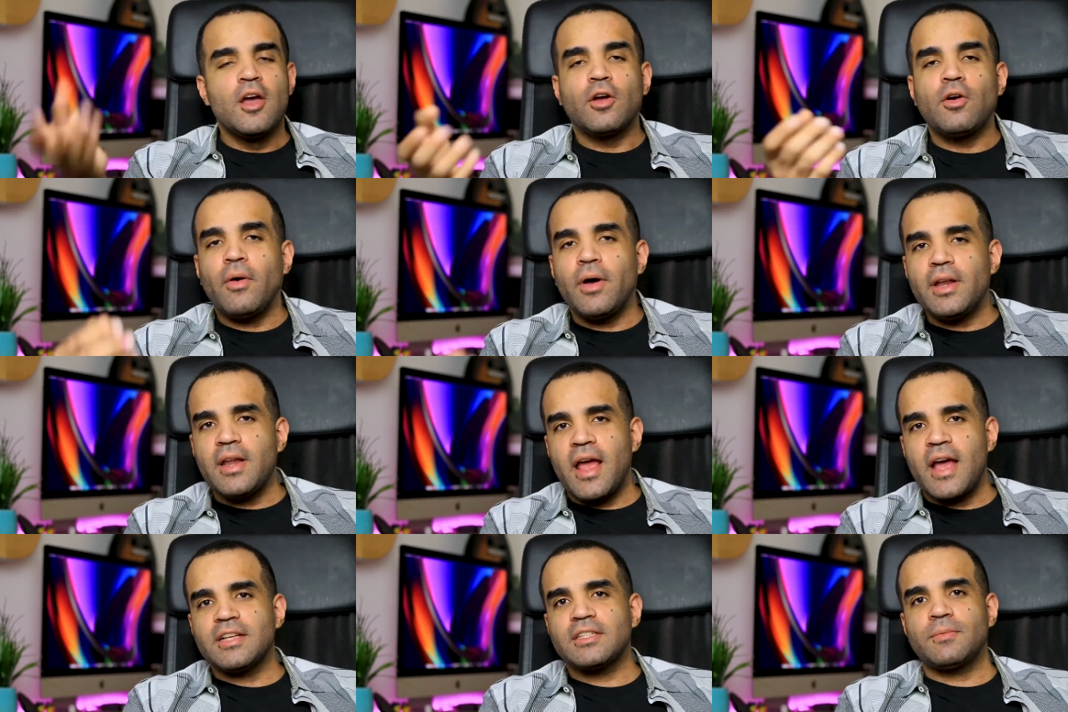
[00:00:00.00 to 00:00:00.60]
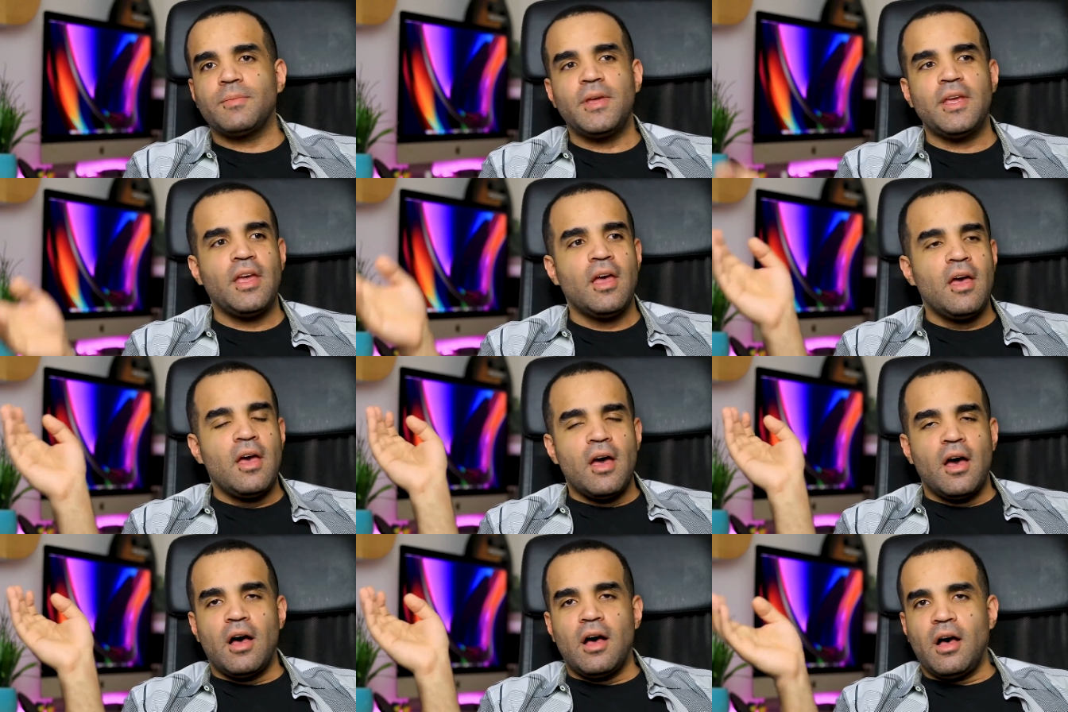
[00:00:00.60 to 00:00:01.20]
go ahead and ask me,
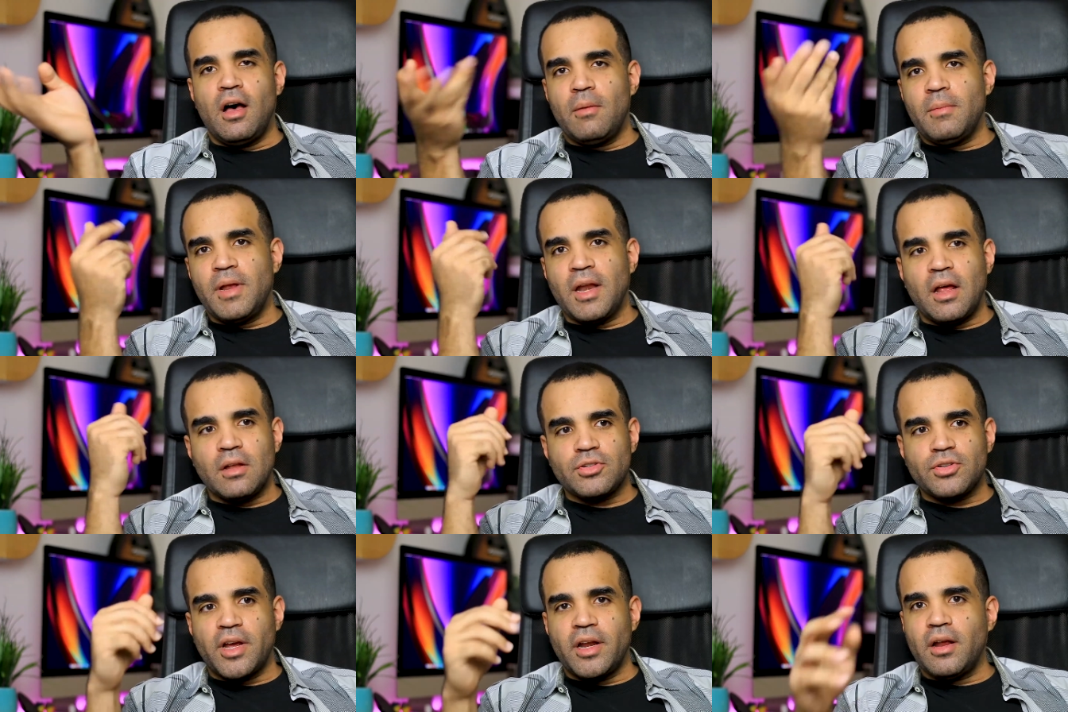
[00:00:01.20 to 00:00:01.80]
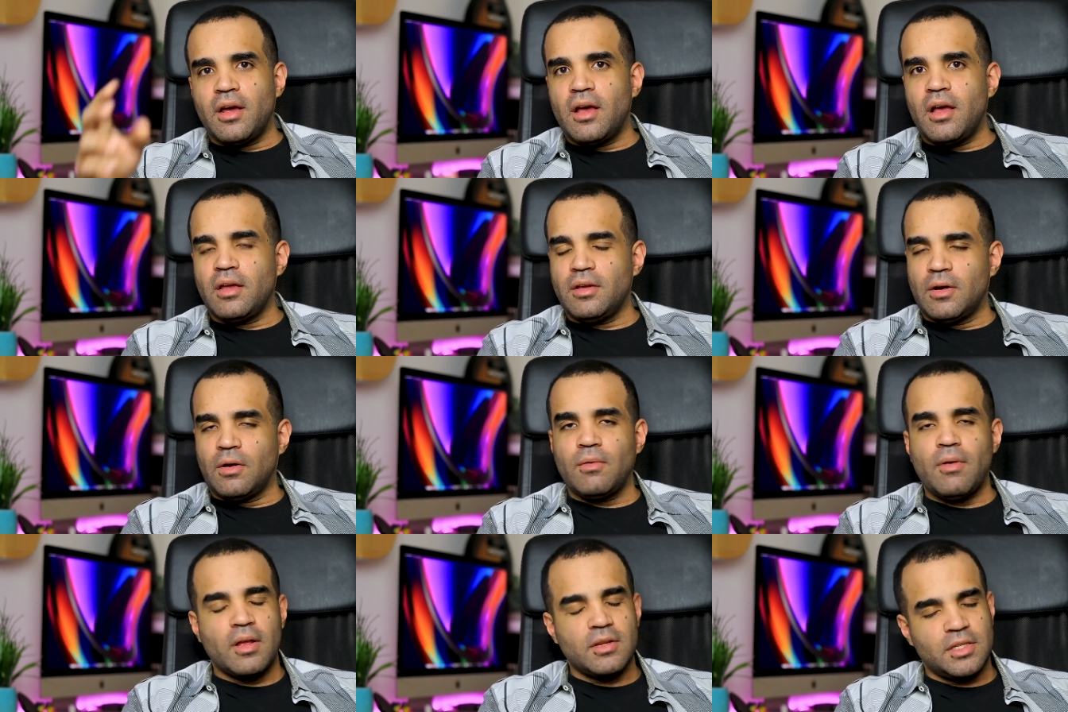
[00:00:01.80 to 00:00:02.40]
and I'll try to,
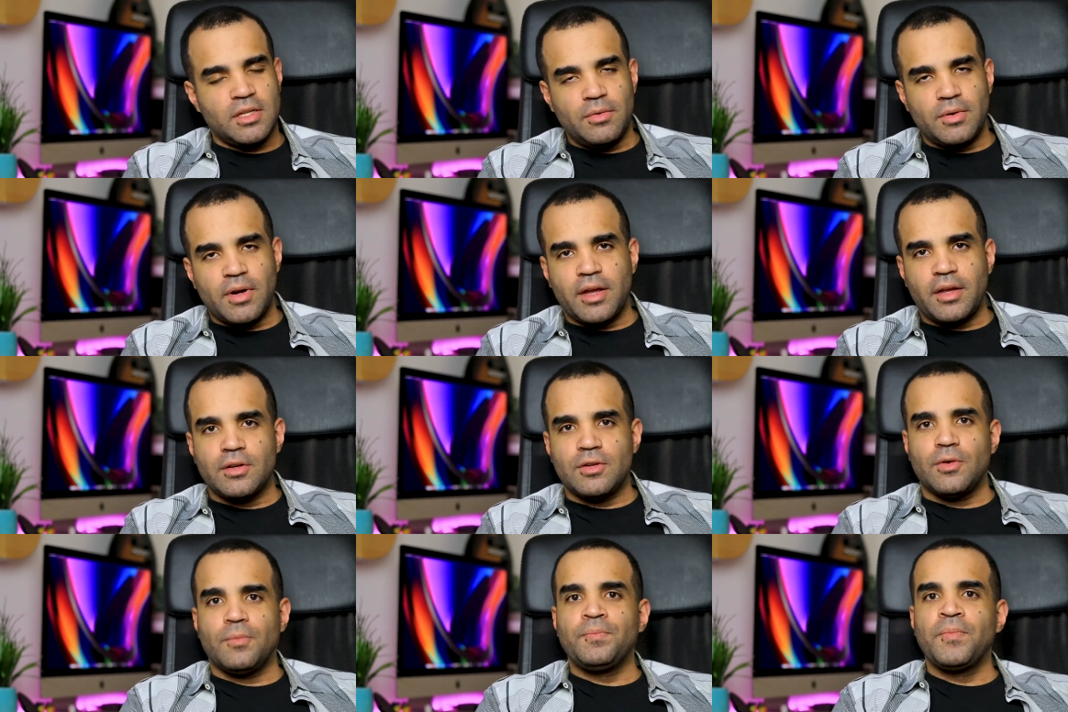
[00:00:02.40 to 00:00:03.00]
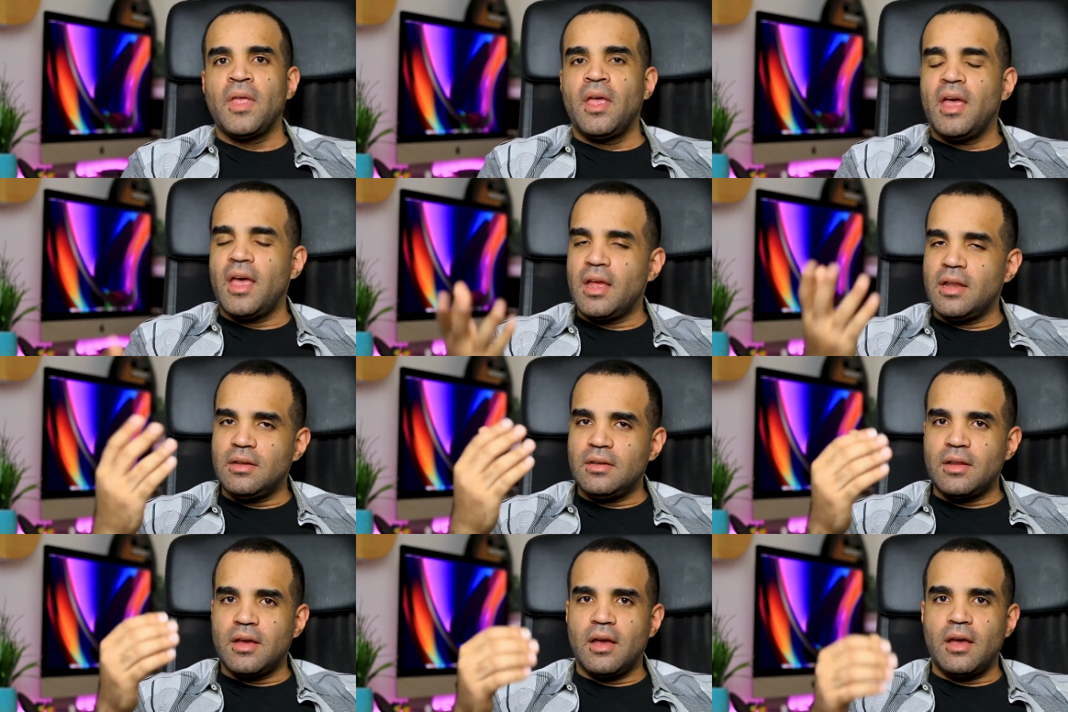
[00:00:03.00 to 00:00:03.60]
I'll see what I can do.
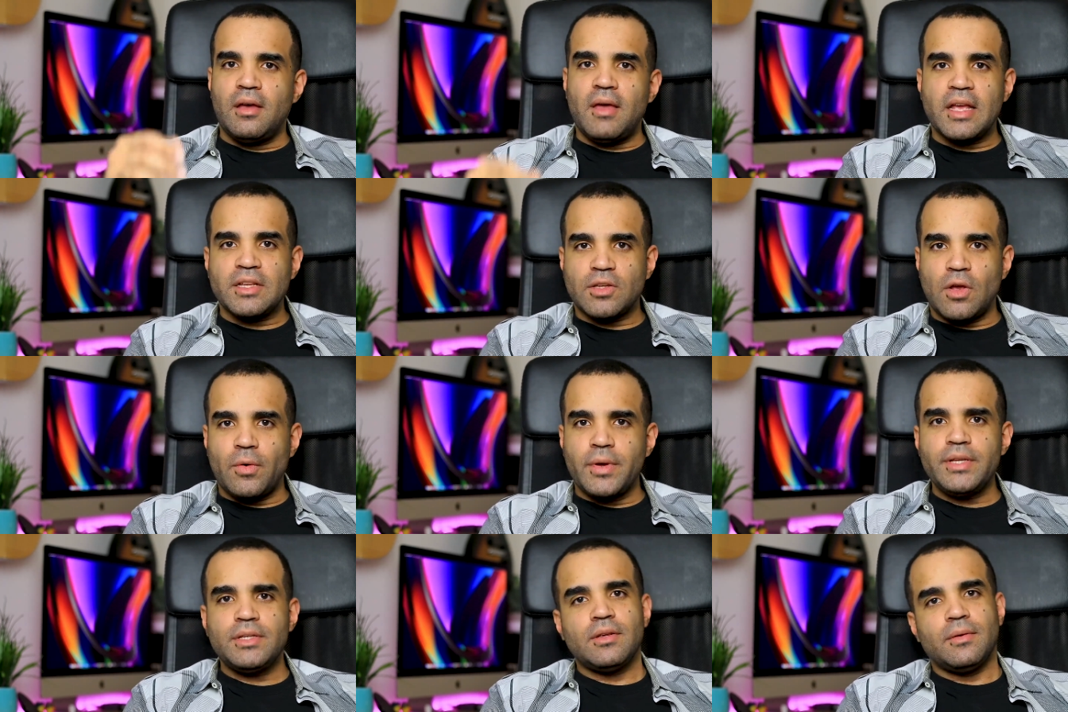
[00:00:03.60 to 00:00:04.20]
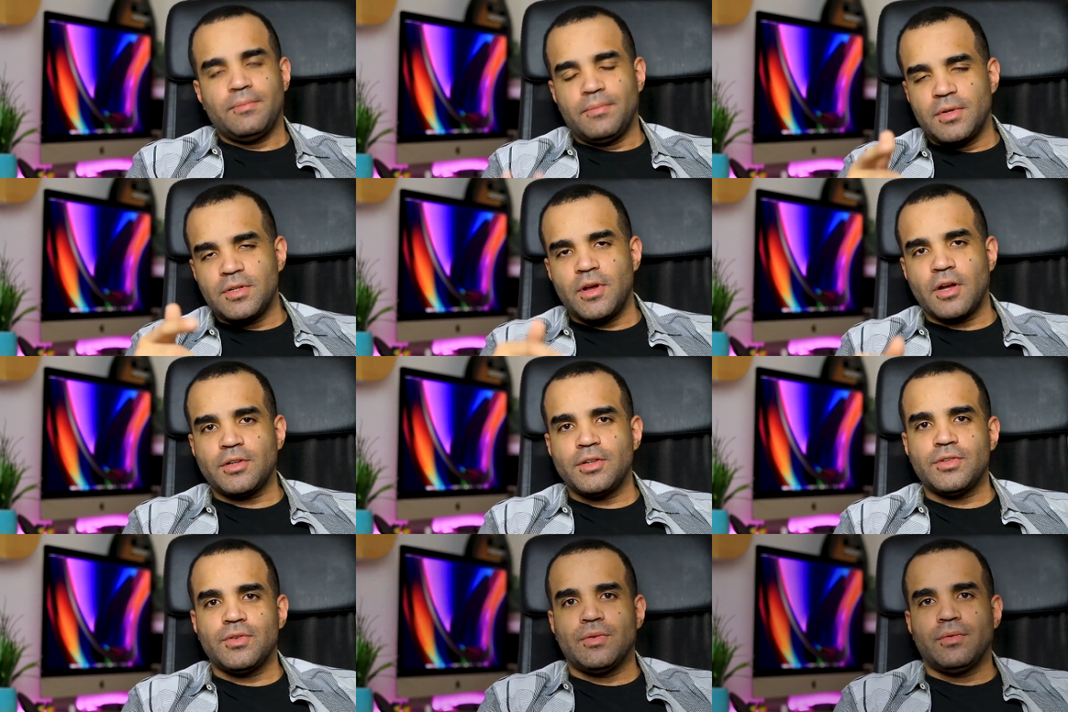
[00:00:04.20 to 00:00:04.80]
And as always,
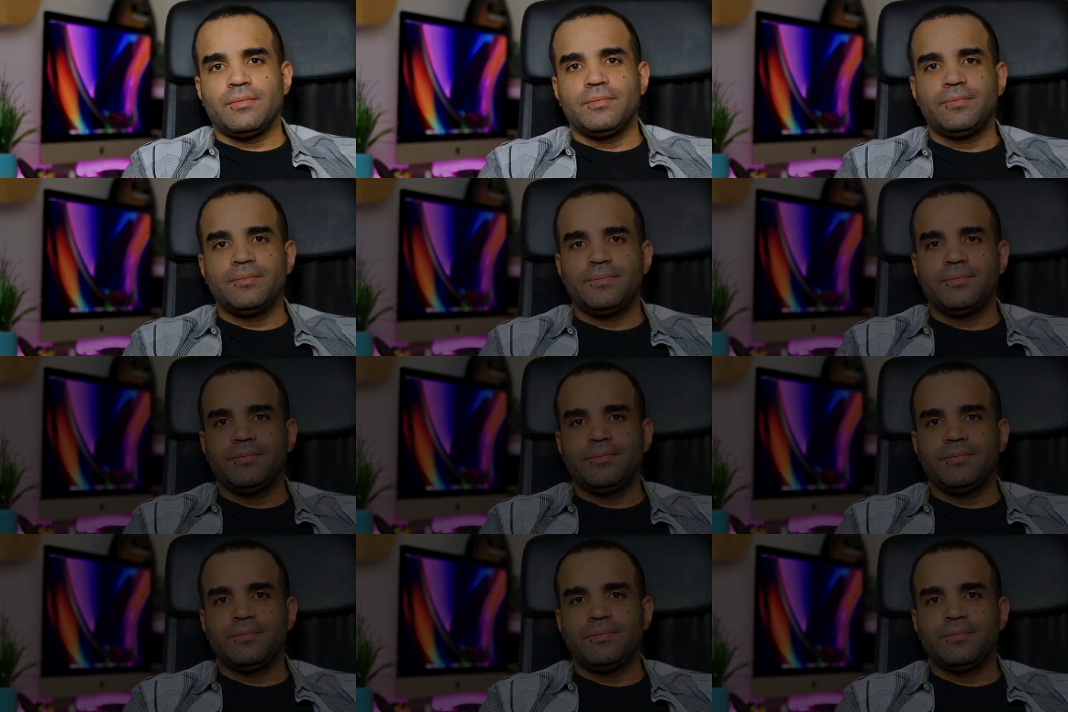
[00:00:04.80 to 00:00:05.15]
talk to you soon.